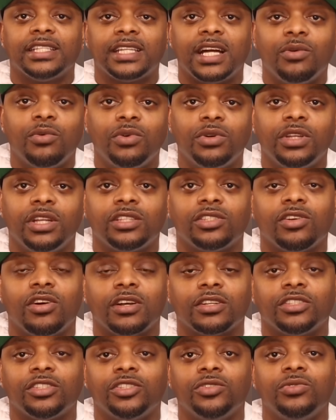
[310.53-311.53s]
I want to
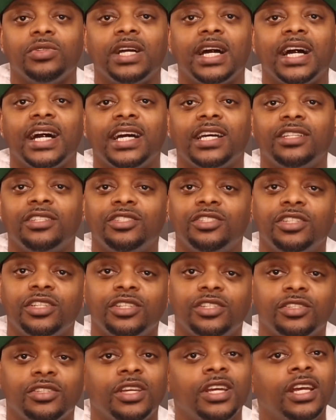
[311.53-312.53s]
talk to you guys
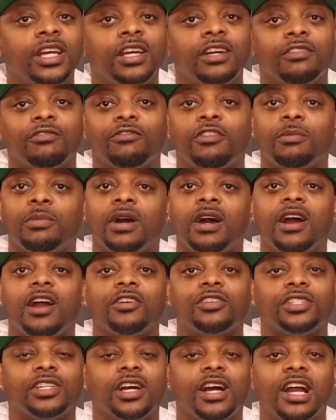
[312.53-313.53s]
just from a
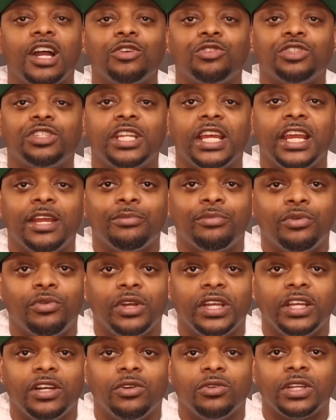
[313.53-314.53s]
heart-to-heart
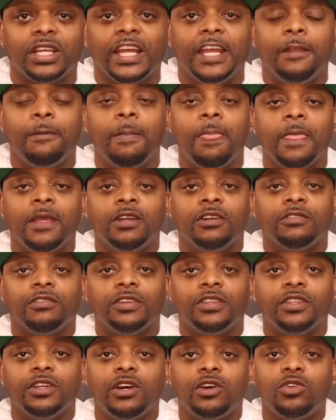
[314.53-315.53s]
standpoint, okay? For
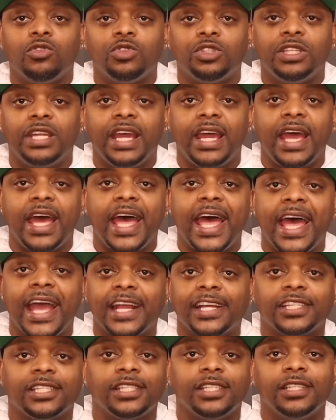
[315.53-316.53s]
those that
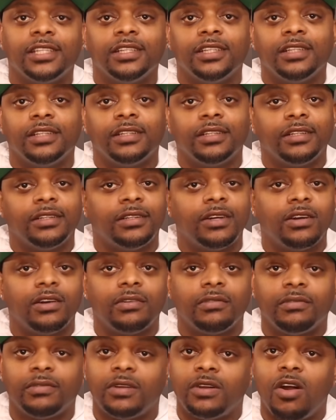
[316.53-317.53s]
ask
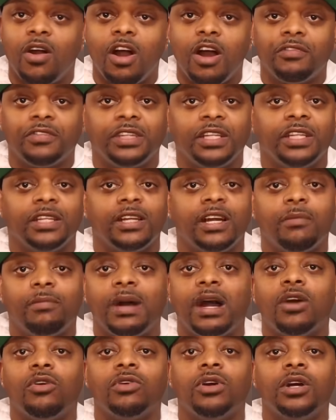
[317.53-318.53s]
often
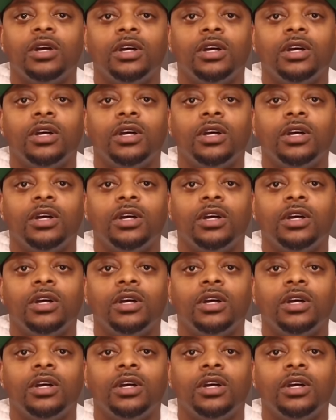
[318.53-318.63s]
about